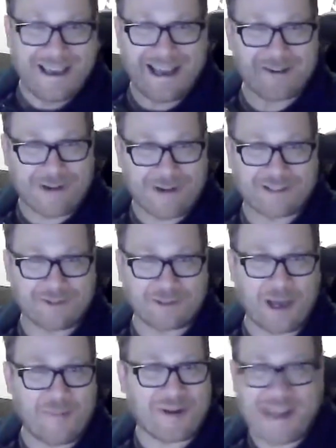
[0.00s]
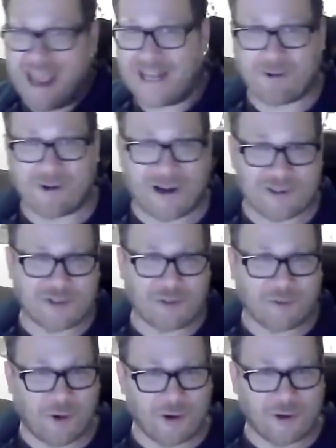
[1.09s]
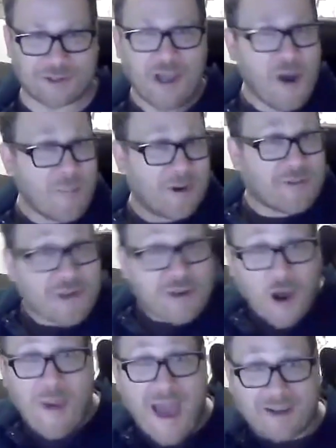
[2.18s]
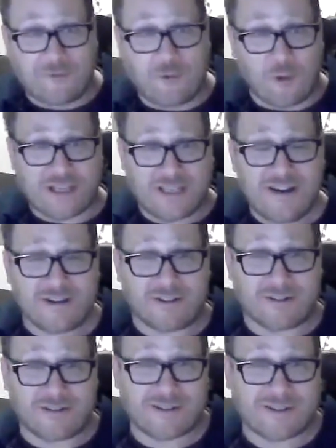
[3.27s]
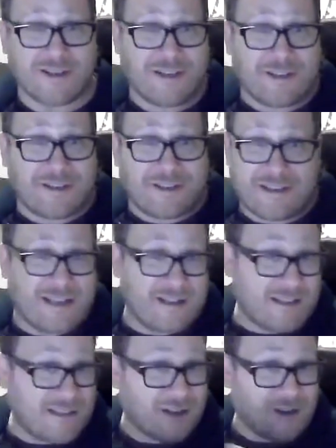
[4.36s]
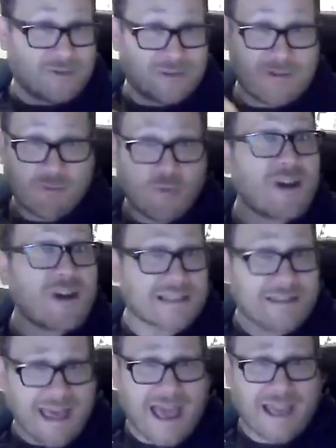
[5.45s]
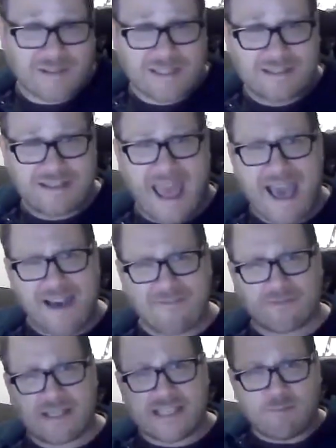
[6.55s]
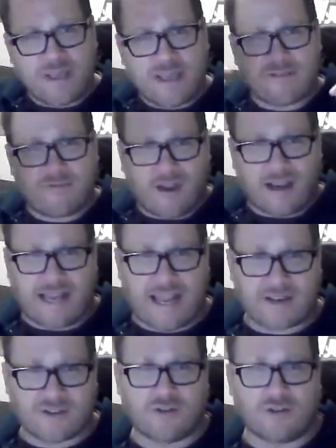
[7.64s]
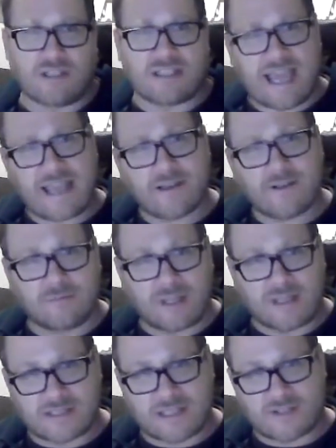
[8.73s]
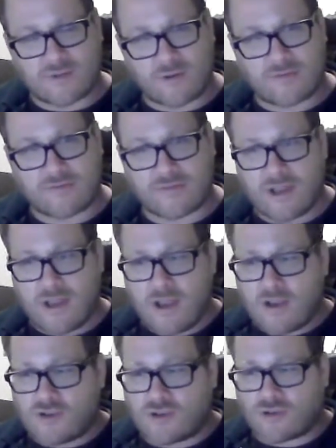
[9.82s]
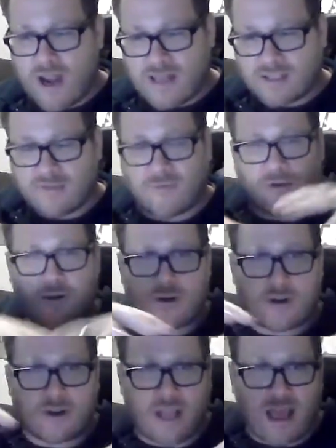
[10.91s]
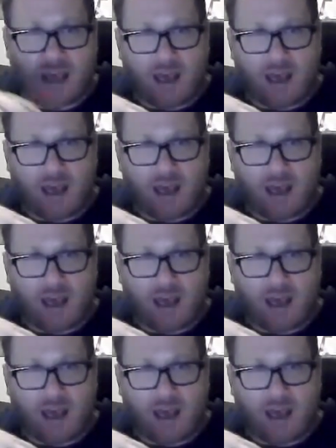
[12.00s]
a rental company anywhere else in the world. But if you go back 40 years, it wasn't that. You didn't have these big financial entanglements that sort of transferred